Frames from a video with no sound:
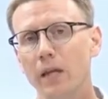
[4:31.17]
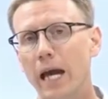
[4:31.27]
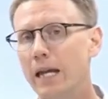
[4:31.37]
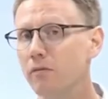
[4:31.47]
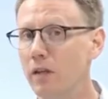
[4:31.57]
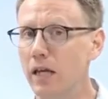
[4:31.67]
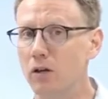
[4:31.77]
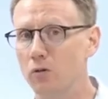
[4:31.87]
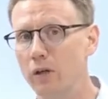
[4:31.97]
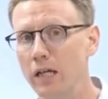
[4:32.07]
And if they
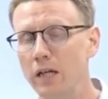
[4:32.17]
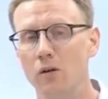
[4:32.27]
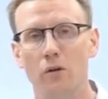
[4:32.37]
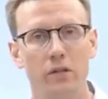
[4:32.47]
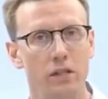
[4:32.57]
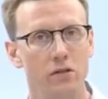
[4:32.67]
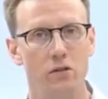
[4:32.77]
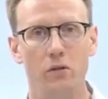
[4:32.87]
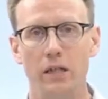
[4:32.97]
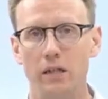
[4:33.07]
agree or
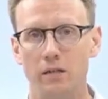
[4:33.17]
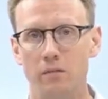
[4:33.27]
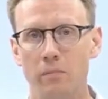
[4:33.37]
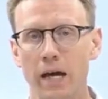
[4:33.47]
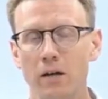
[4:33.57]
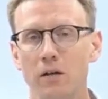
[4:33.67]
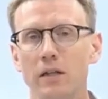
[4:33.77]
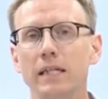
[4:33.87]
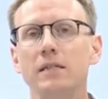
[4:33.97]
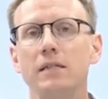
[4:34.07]
disagree, it doesn't matter. At
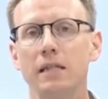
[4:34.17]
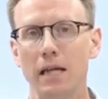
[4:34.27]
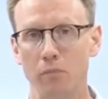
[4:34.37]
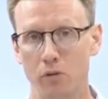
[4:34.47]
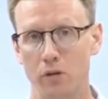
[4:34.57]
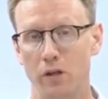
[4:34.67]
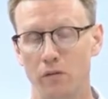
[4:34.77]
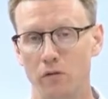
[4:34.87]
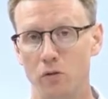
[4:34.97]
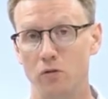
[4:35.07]
least they put
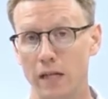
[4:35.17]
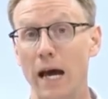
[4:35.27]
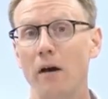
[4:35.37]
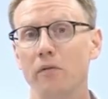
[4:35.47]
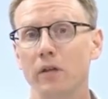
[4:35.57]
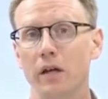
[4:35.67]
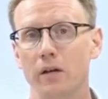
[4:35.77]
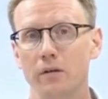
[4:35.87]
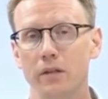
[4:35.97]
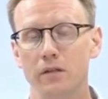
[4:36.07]
their views out there.
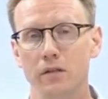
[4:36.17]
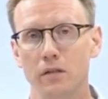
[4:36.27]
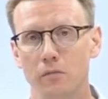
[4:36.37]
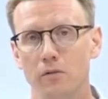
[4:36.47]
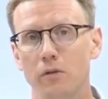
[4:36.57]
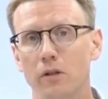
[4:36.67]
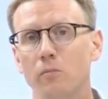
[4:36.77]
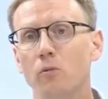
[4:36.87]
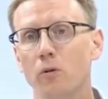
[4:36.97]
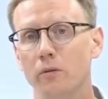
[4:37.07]
That's going to be really
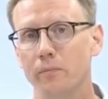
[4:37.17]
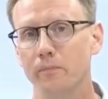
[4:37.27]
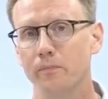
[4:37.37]
important.